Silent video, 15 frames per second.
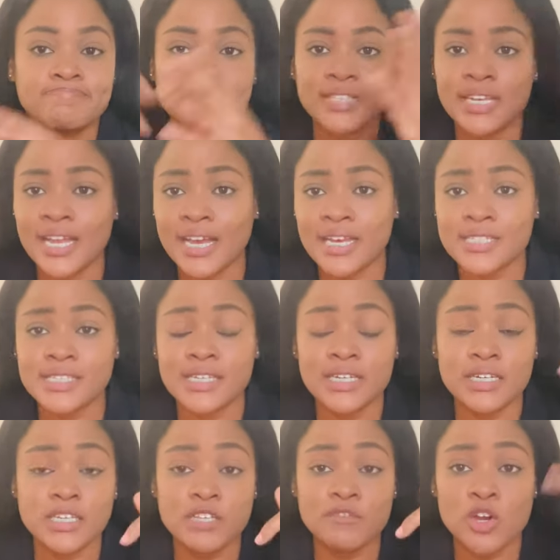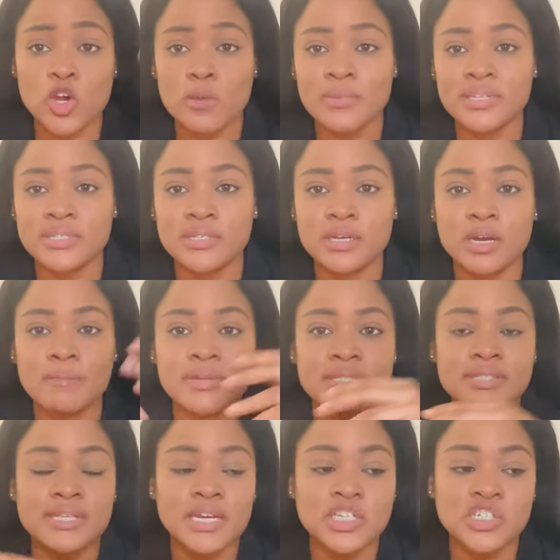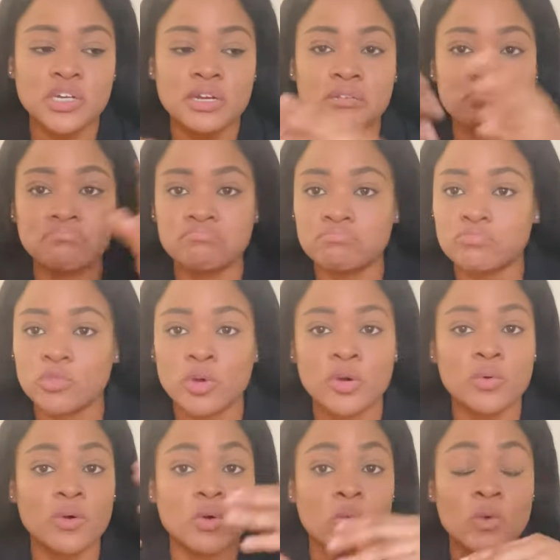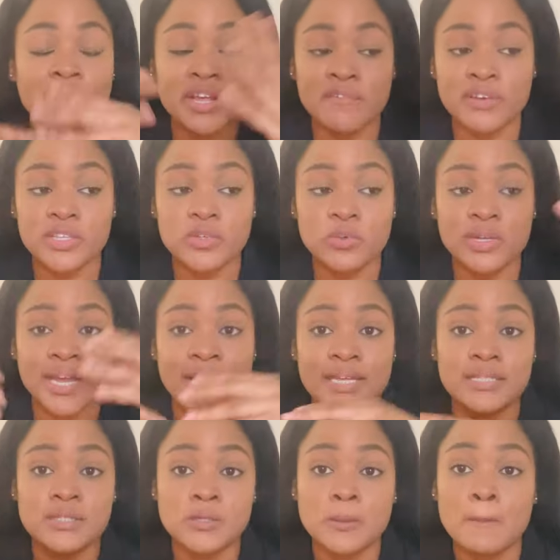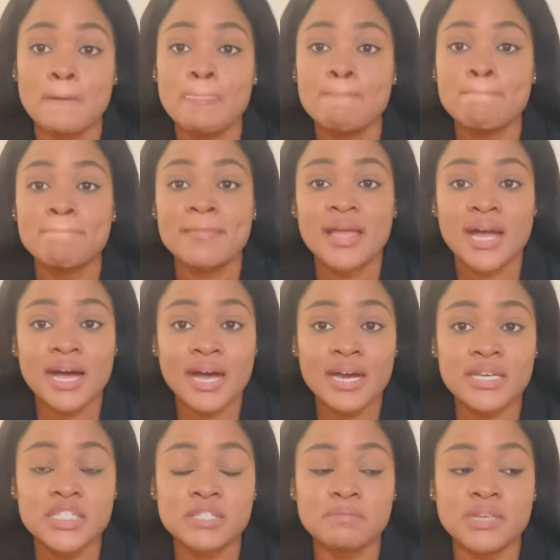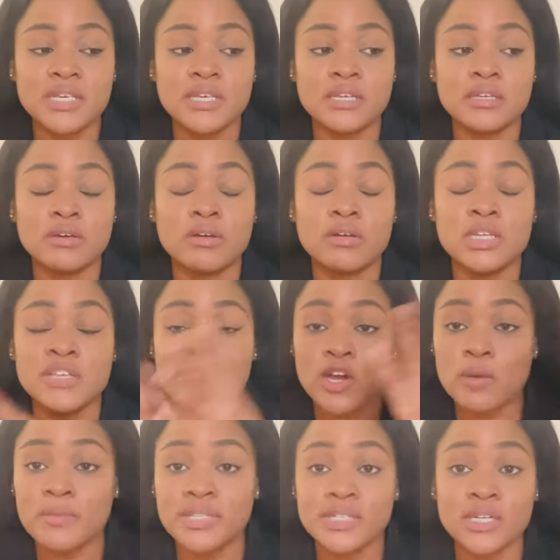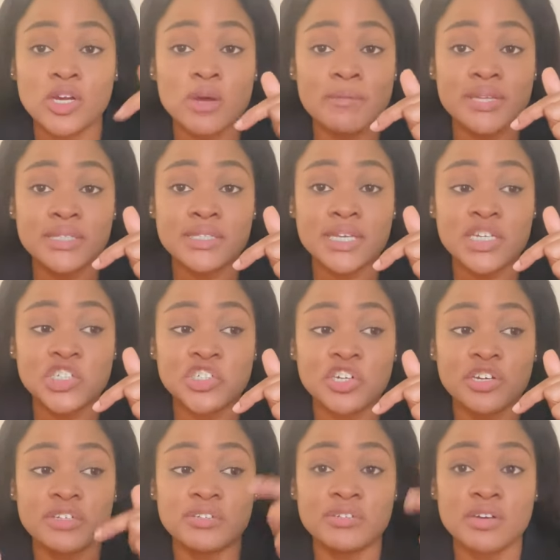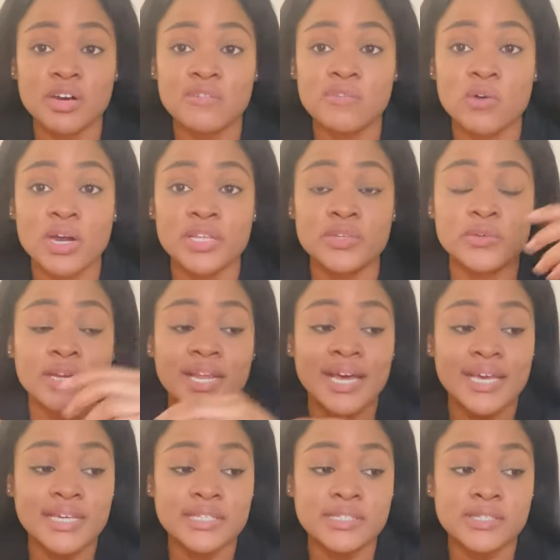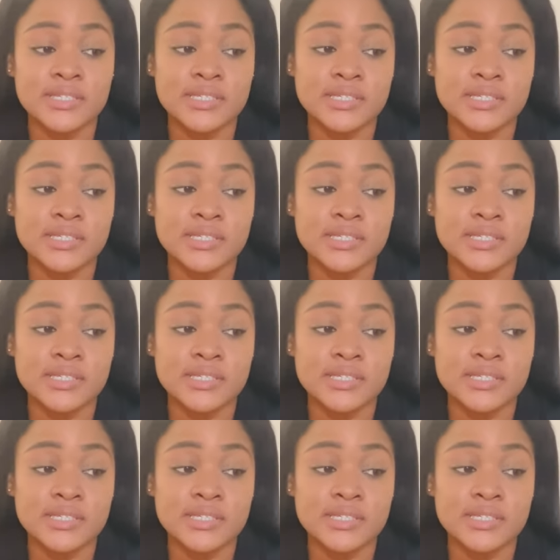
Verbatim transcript: like i said leave a comment in the comment section or whatever you'd like to ask me leave a comment in the comment section of what you like to